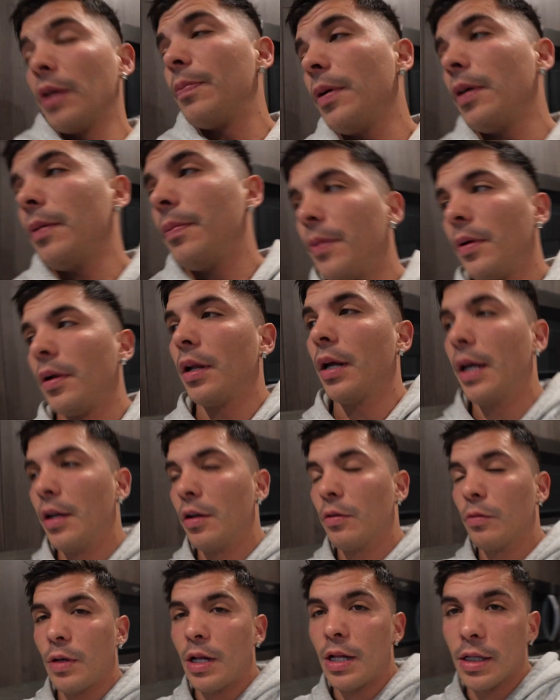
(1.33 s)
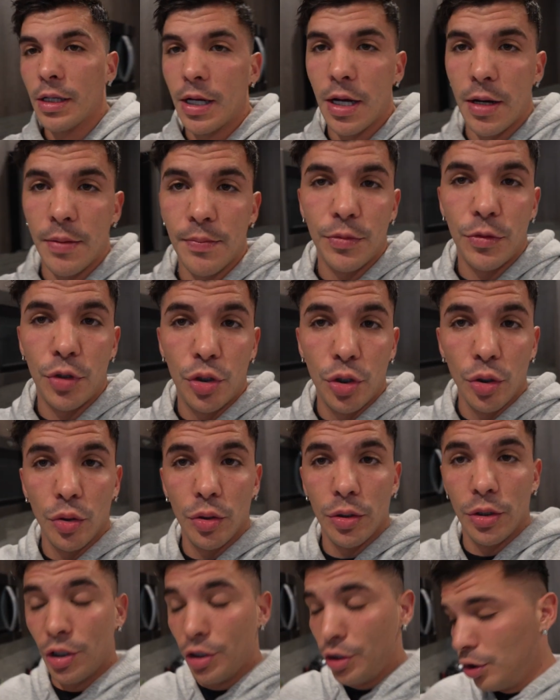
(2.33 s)
people, and welcome to
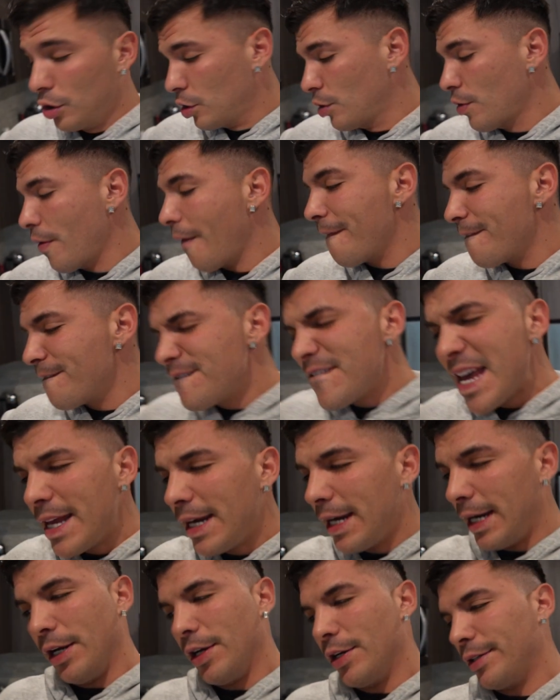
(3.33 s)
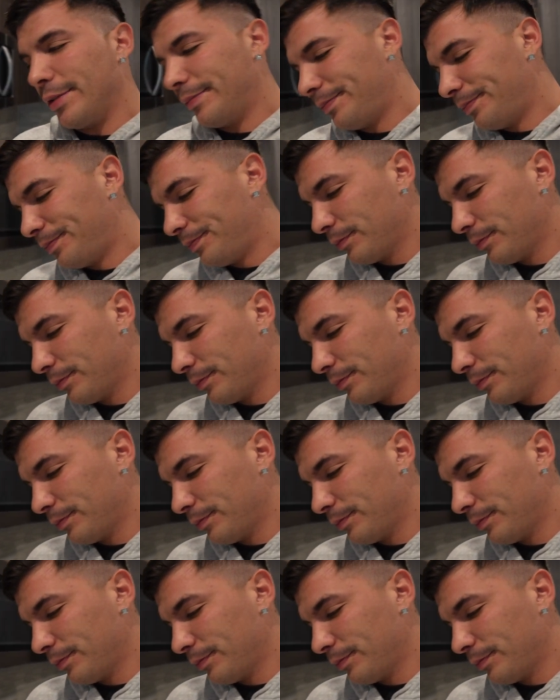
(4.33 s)
the new video.